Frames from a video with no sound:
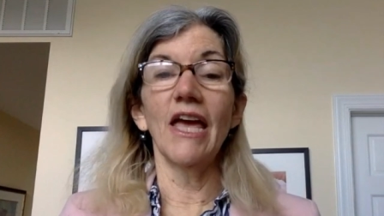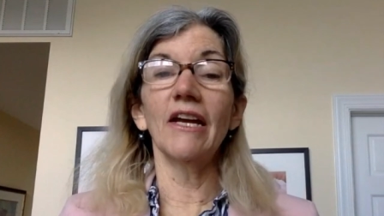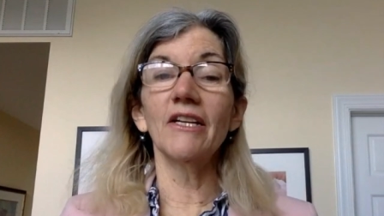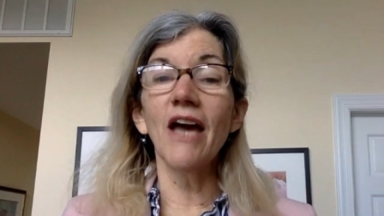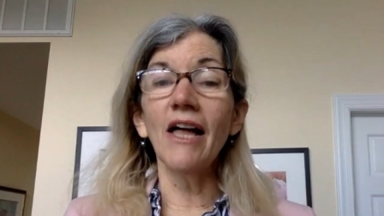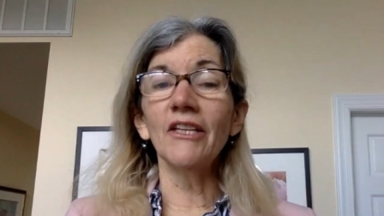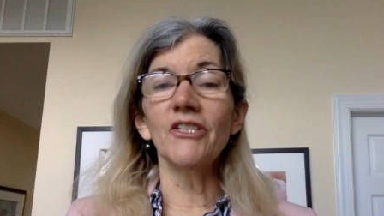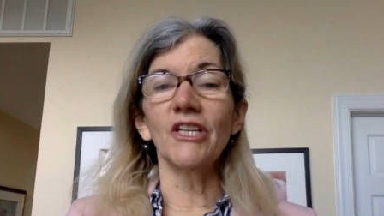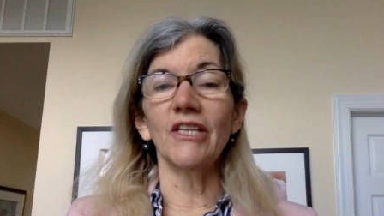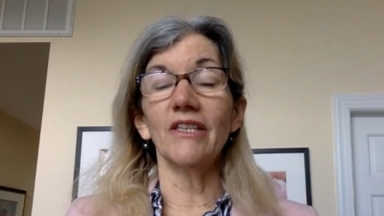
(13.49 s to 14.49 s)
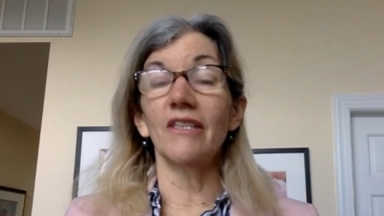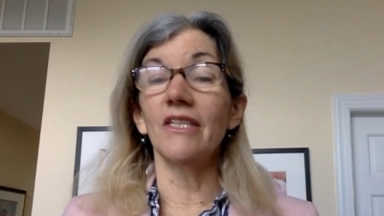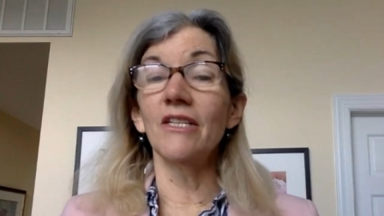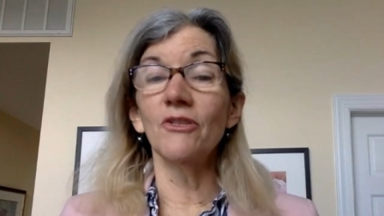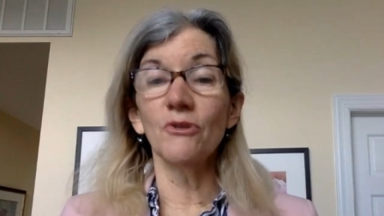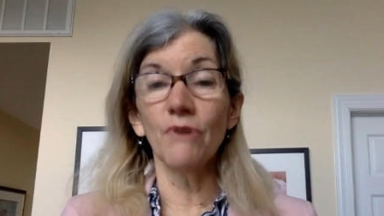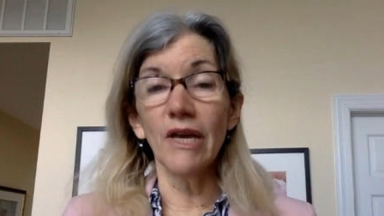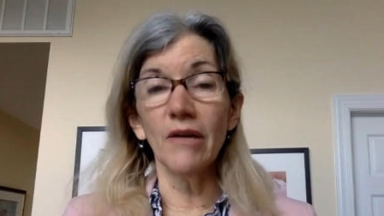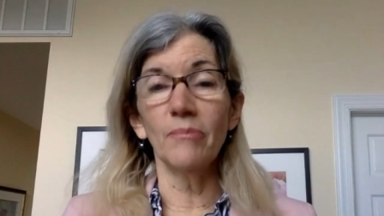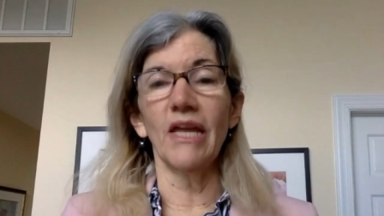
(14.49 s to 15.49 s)
acknowledging that these
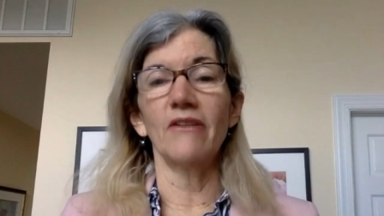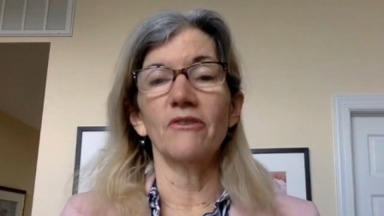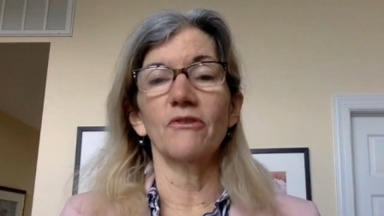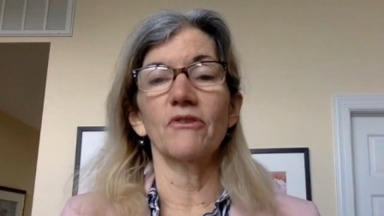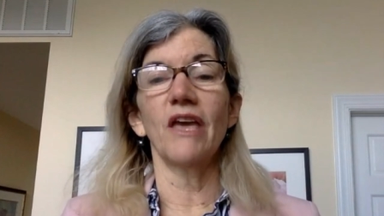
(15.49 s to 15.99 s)
trailblazers